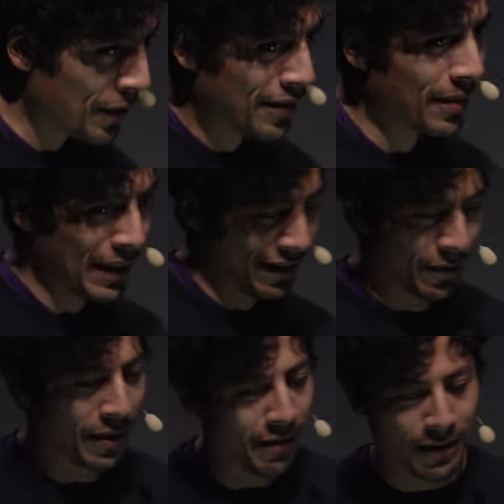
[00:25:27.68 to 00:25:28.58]
notice something
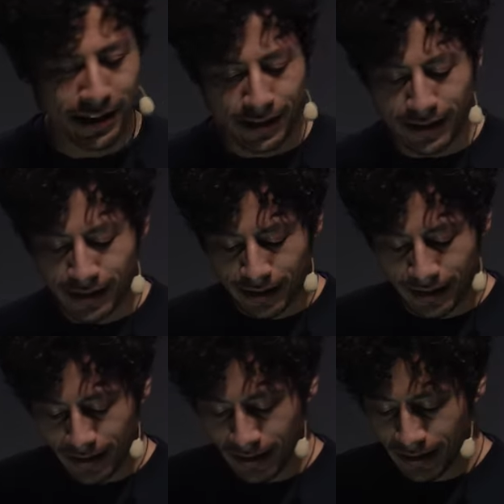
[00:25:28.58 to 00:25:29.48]
so obvious?
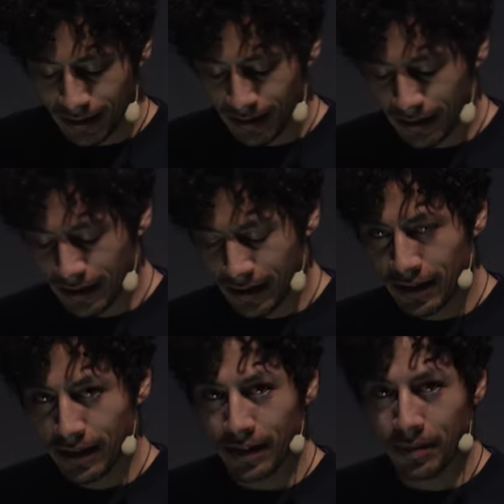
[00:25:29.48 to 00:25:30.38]

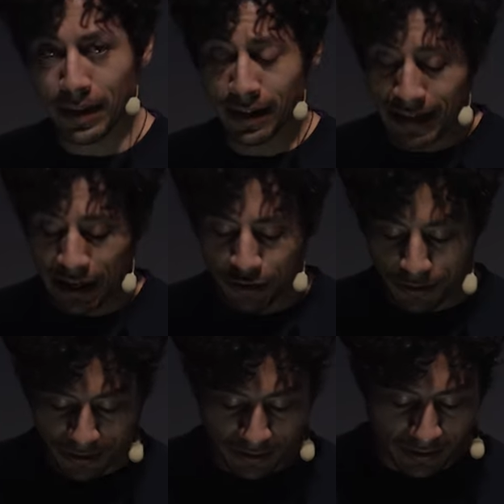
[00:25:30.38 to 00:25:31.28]
But the sad
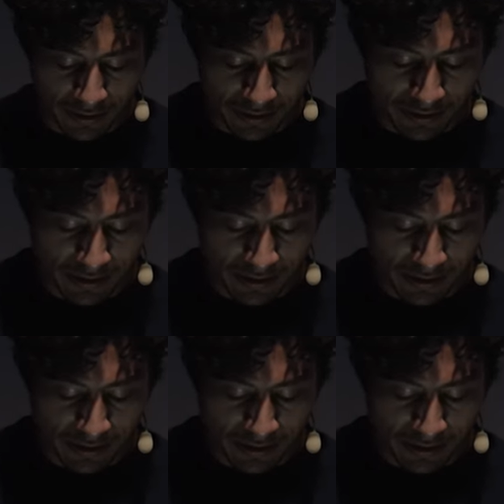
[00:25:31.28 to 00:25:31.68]
truth